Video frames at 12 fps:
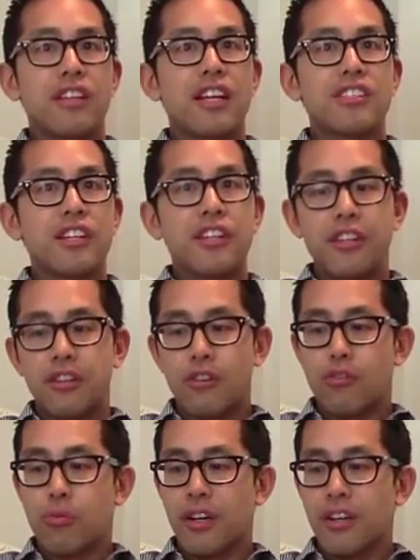That's a
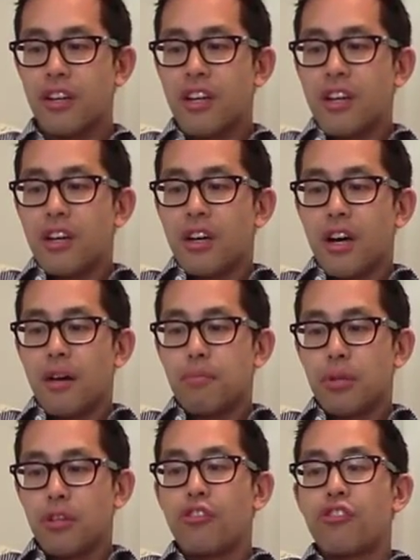huge one.
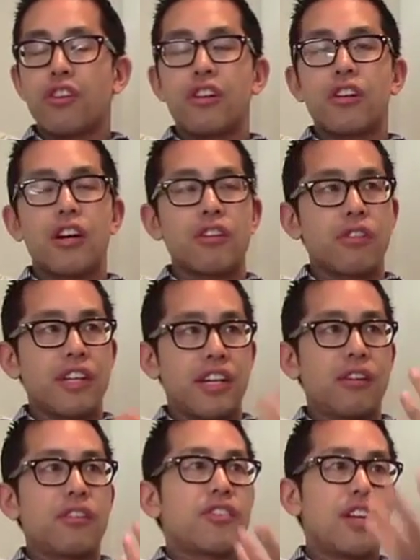Pollution not only
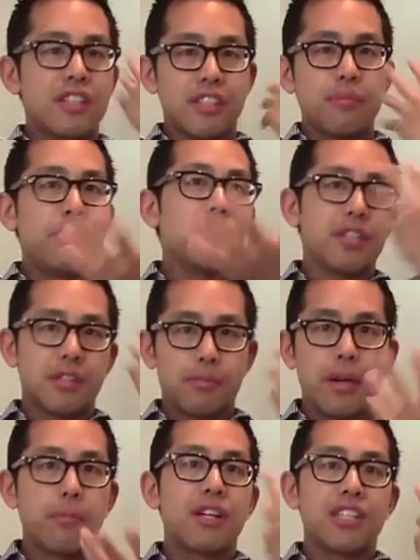irritates the mucous
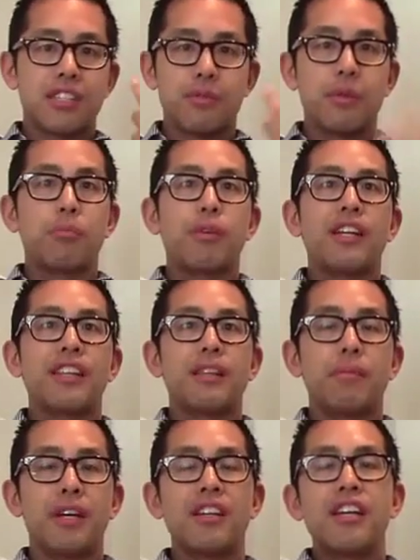membranes as we breathe them
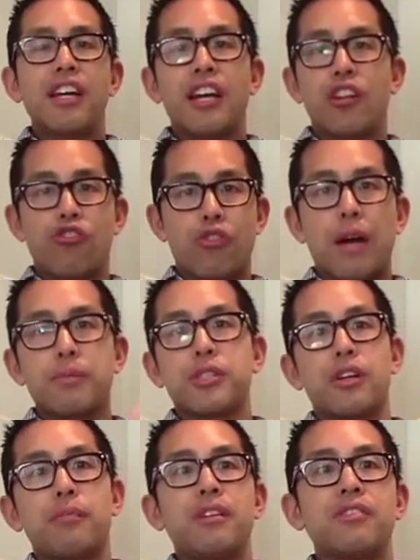in, it drops our
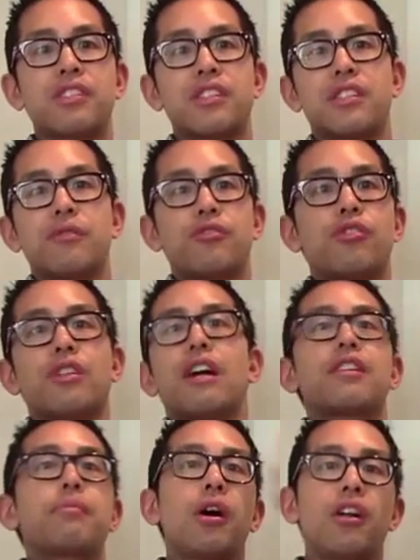immune system to allow
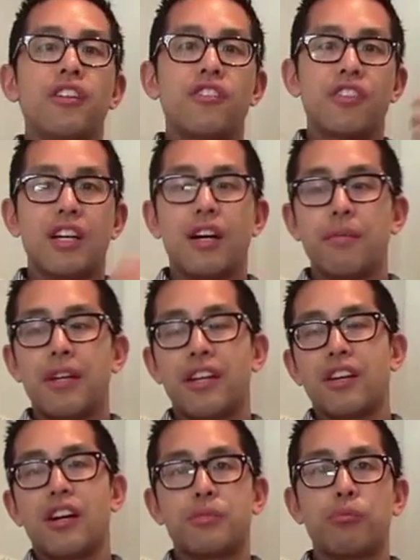the pollen to come in and
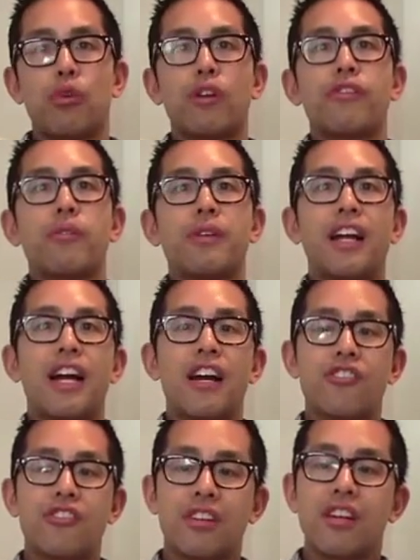cause more of a
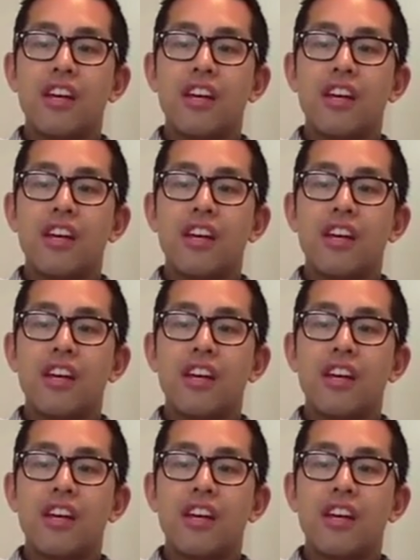reaction.